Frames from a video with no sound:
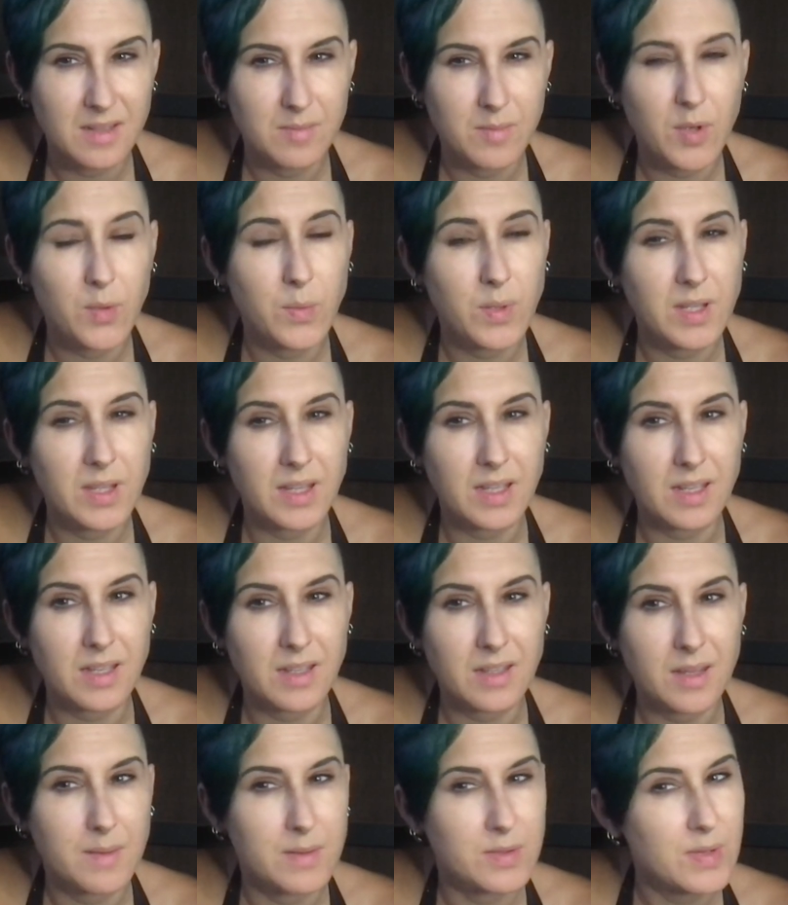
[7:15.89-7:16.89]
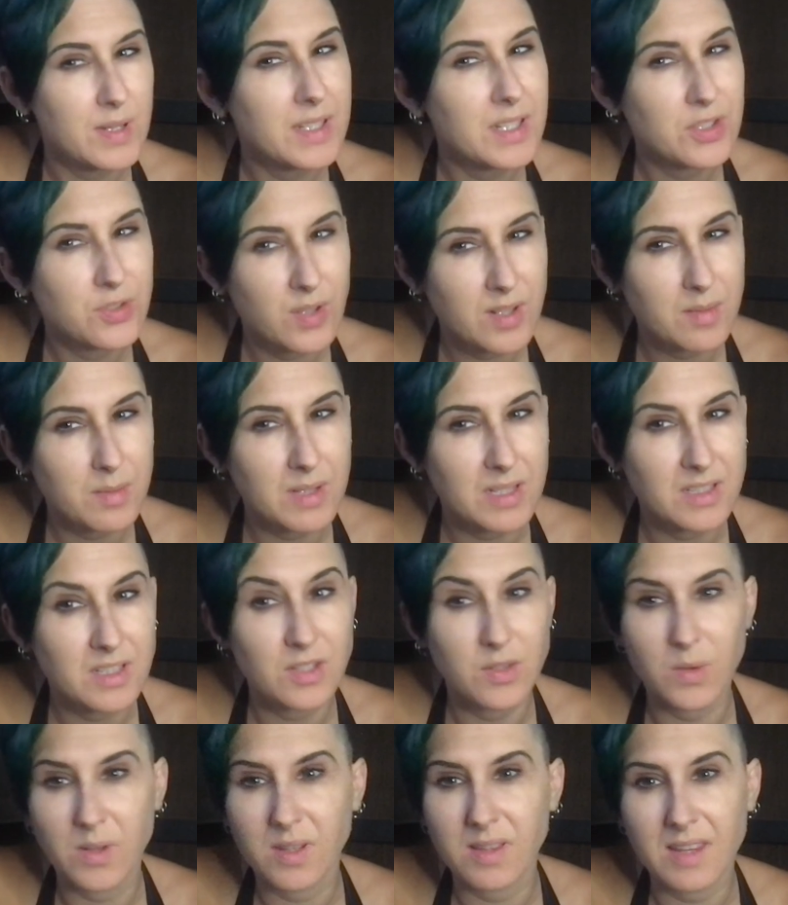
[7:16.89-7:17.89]
But really, they were trying to trick me
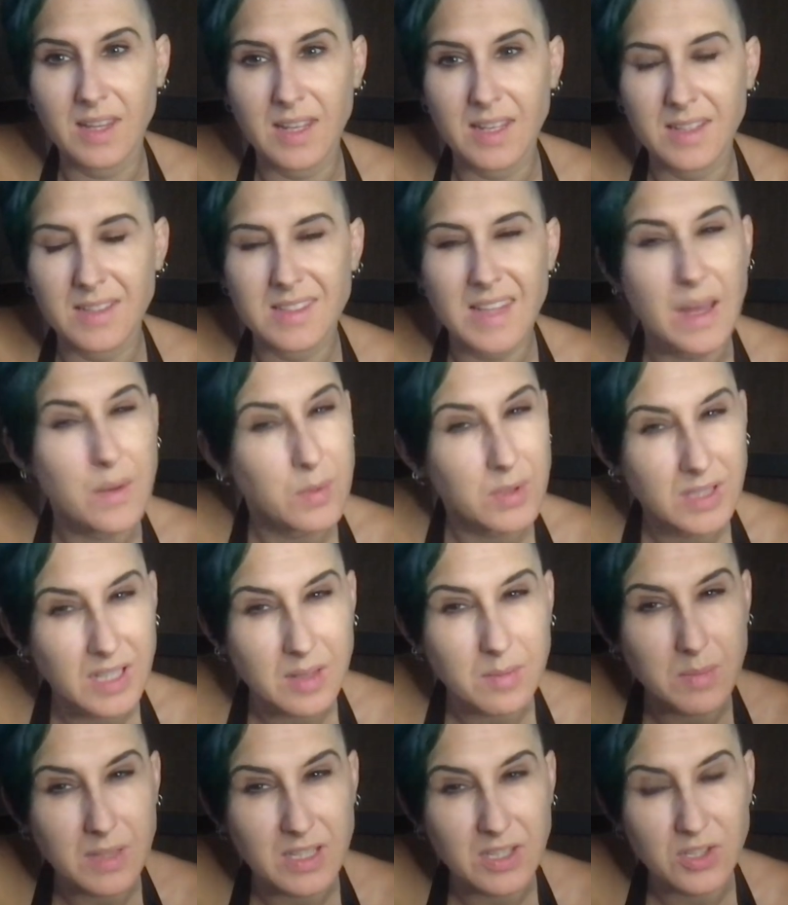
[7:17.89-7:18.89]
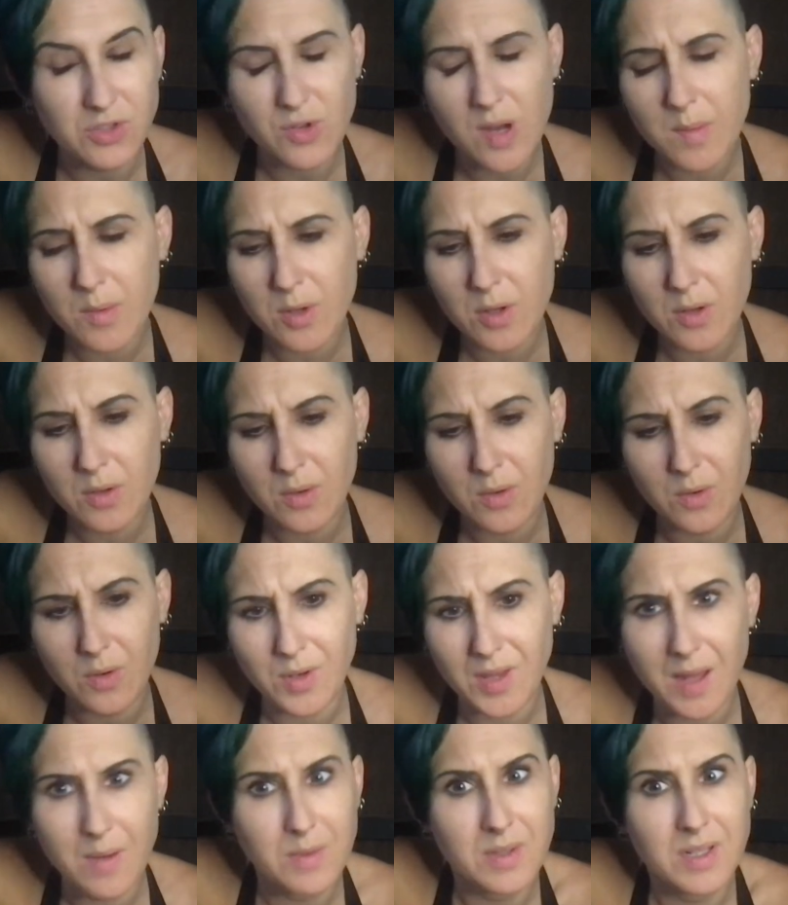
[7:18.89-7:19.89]
into doing things that would get me in trouble
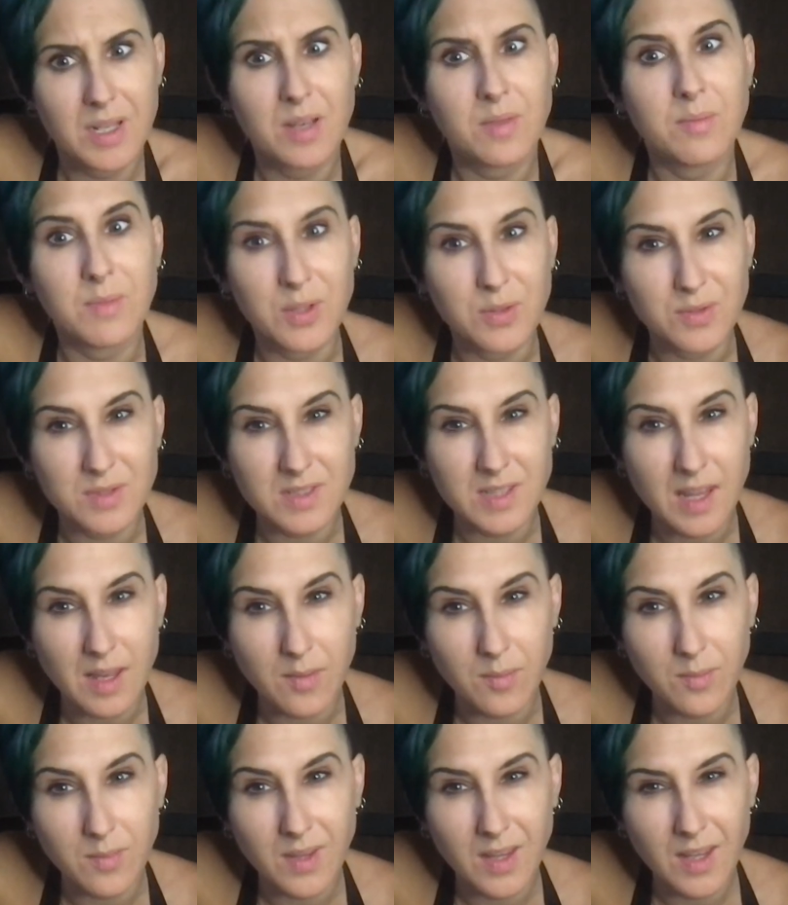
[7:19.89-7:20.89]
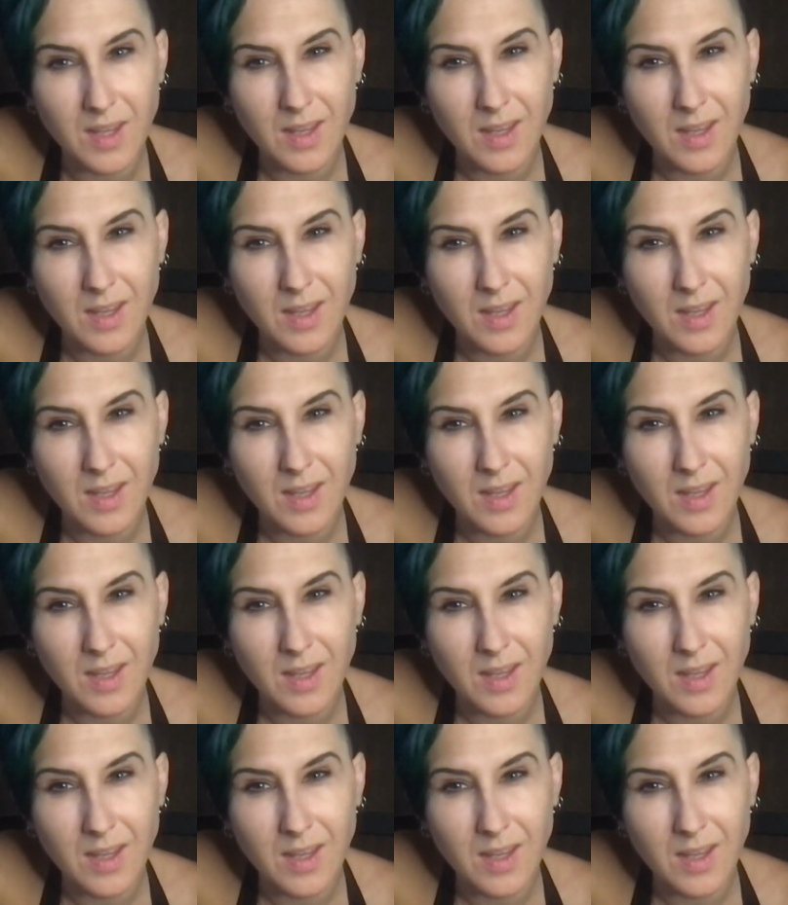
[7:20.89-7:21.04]
or that would amuse them.